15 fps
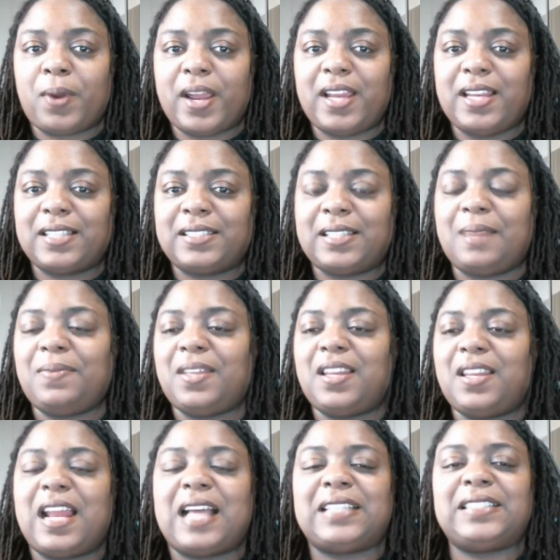pray that something
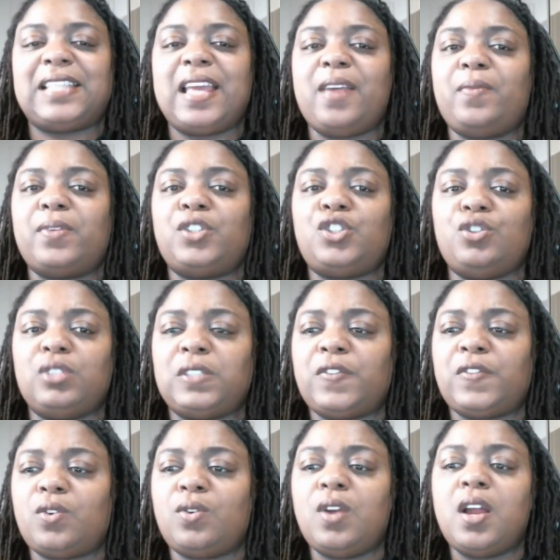that I said was
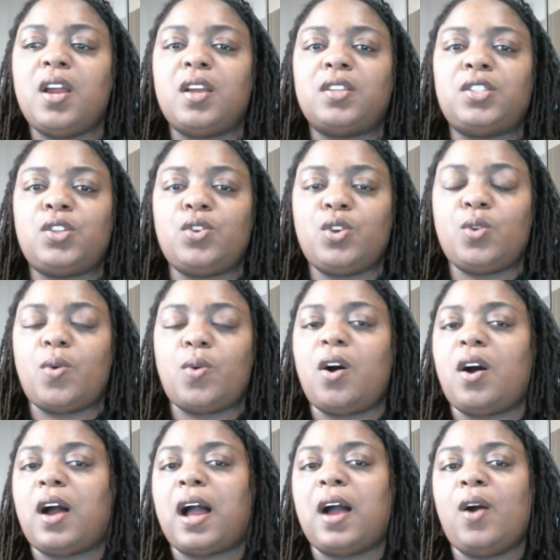useful to you
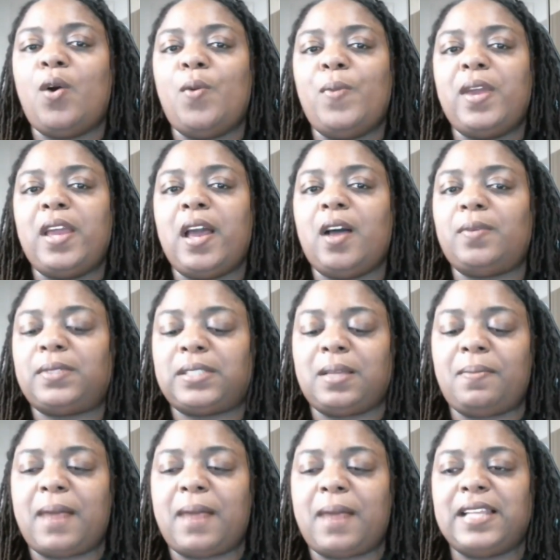all. I hope we help
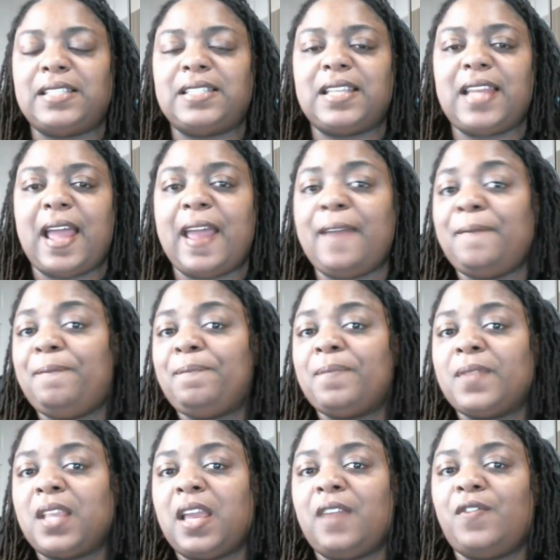somebody today.
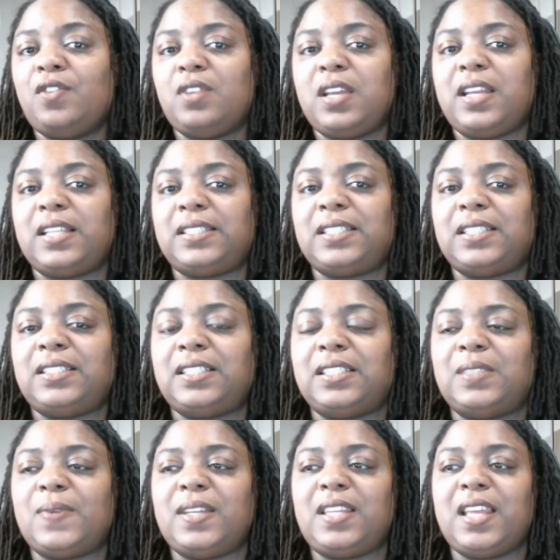If you need
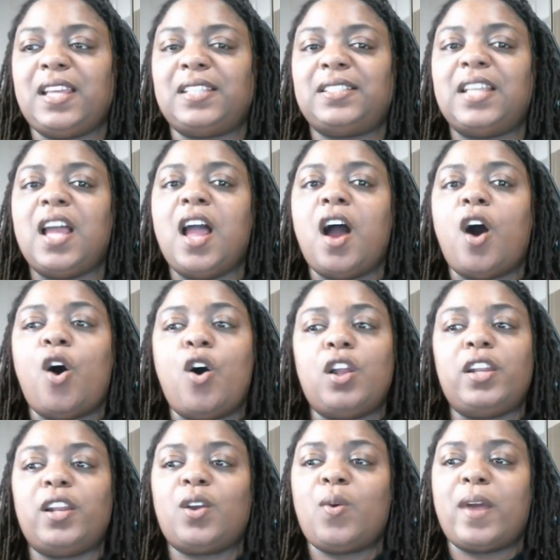assistance with this, all
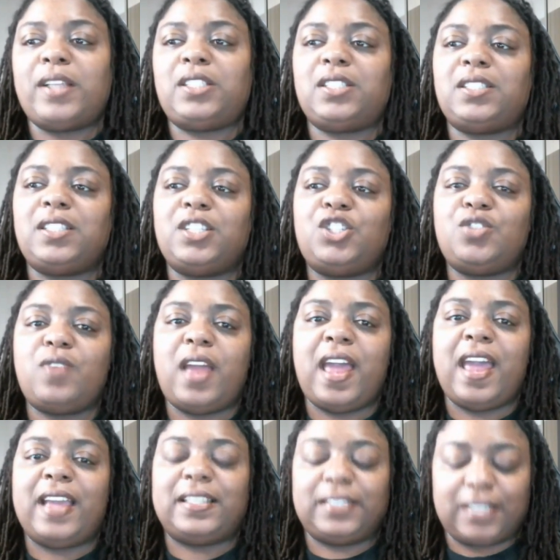of the questions that you
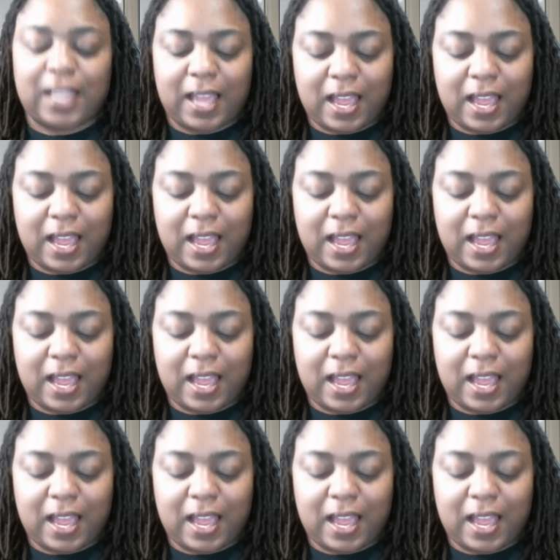asked,